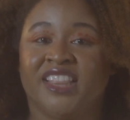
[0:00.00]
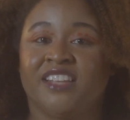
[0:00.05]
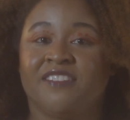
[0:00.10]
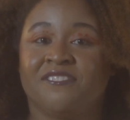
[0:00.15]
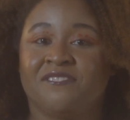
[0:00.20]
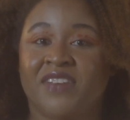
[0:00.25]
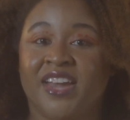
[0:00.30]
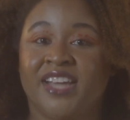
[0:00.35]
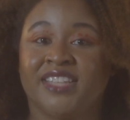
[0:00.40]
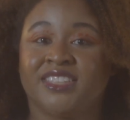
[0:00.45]
in
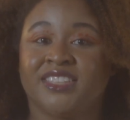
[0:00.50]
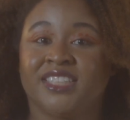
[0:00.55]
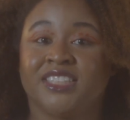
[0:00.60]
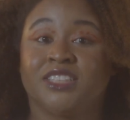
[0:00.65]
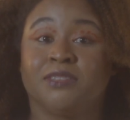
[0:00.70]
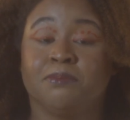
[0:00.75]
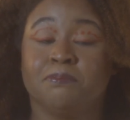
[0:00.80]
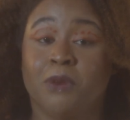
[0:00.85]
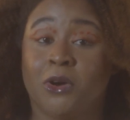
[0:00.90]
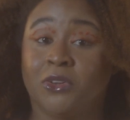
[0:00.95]
the
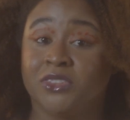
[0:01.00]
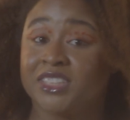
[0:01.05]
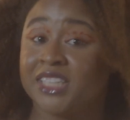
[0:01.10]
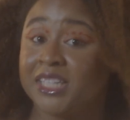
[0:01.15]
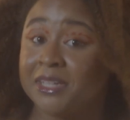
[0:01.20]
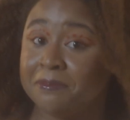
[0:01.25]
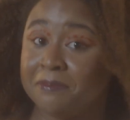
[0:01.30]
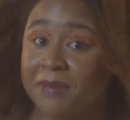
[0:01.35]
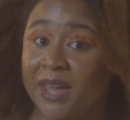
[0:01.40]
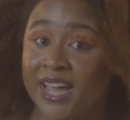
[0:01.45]
faces,
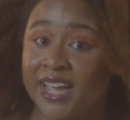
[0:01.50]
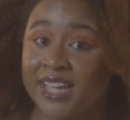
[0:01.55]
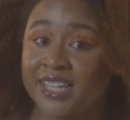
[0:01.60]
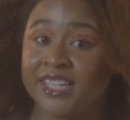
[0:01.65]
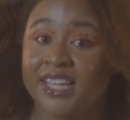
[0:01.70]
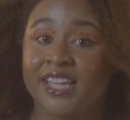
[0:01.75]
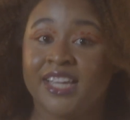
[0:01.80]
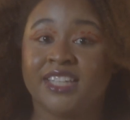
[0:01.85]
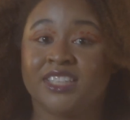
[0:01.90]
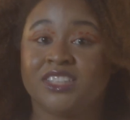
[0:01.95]
mostly
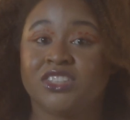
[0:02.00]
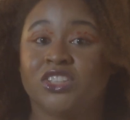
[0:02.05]
men,